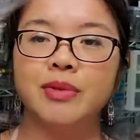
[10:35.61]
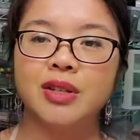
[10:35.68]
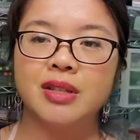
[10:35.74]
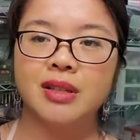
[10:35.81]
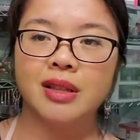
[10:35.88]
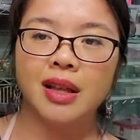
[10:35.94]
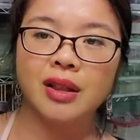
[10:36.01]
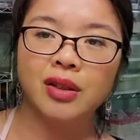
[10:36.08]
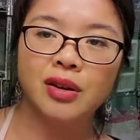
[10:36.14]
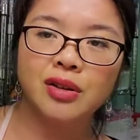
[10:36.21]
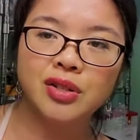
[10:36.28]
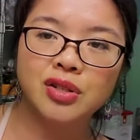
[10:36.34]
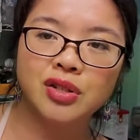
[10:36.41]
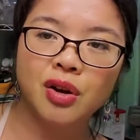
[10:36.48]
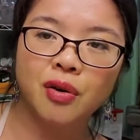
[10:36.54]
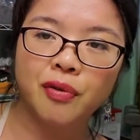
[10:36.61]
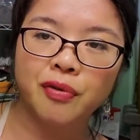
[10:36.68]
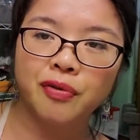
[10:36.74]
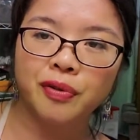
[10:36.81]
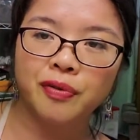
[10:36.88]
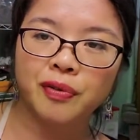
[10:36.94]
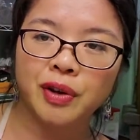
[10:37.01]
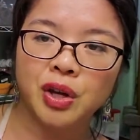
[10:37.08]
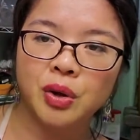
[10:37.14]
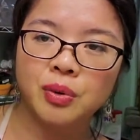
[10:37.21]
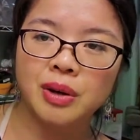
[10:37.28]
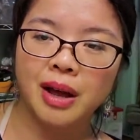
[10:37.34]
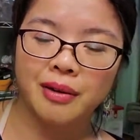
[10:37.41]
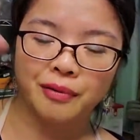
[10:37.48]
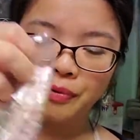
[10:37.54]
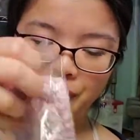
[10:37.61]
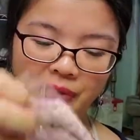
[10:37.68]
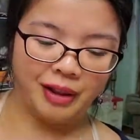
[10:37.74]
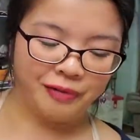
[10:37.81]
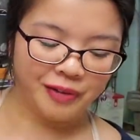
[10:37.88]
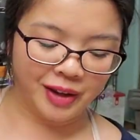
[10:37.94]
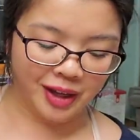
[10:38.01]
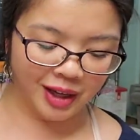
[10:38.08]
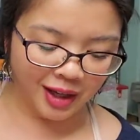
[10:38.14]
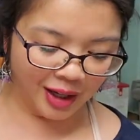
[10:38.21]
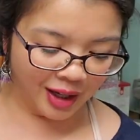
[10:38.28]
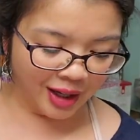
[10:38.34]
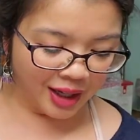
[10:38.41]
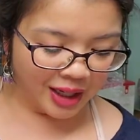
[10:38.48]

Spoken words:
just they look so cute and fluffy.